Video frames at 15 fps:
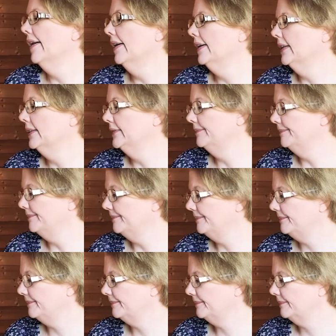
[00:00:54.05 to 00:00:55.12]

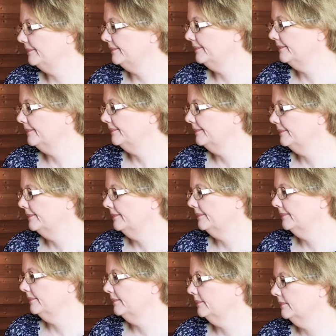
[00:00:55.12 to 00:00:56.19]

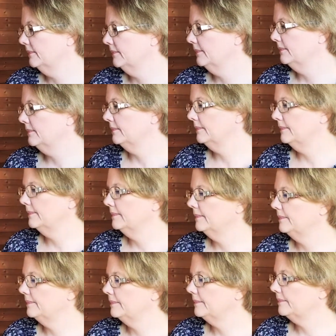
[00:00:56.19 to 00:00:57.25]
Nobody speaks.